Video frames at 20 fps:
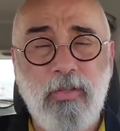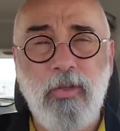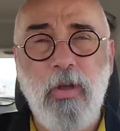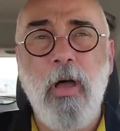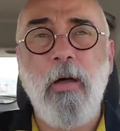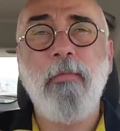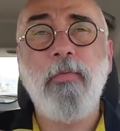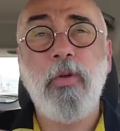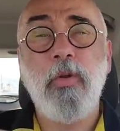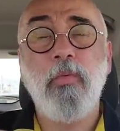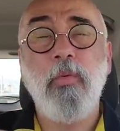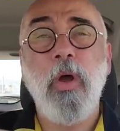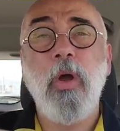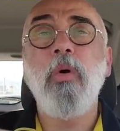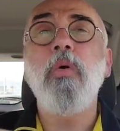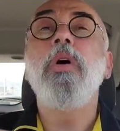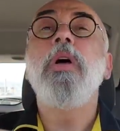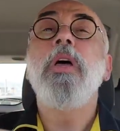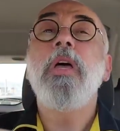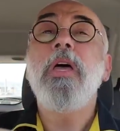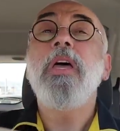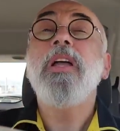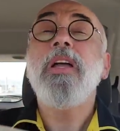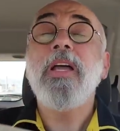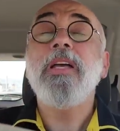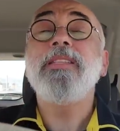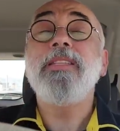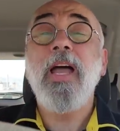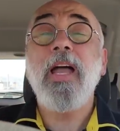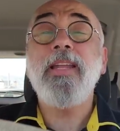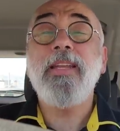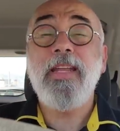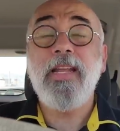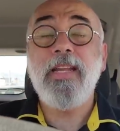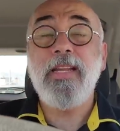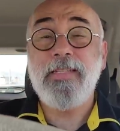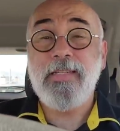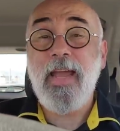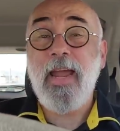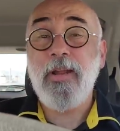days off in a row because I
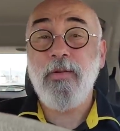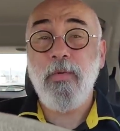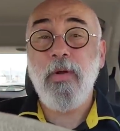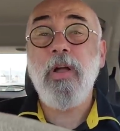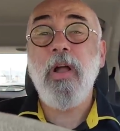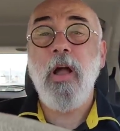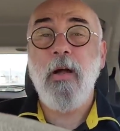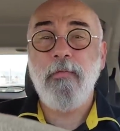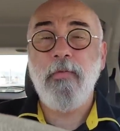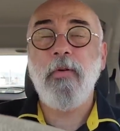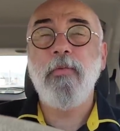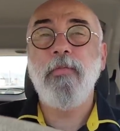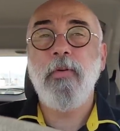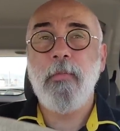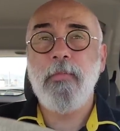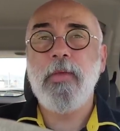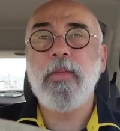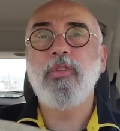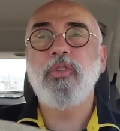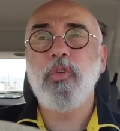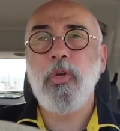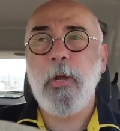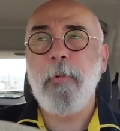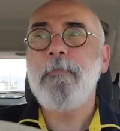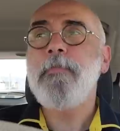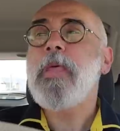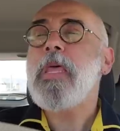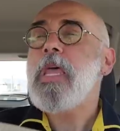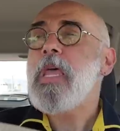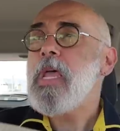need a day to recover from this trip.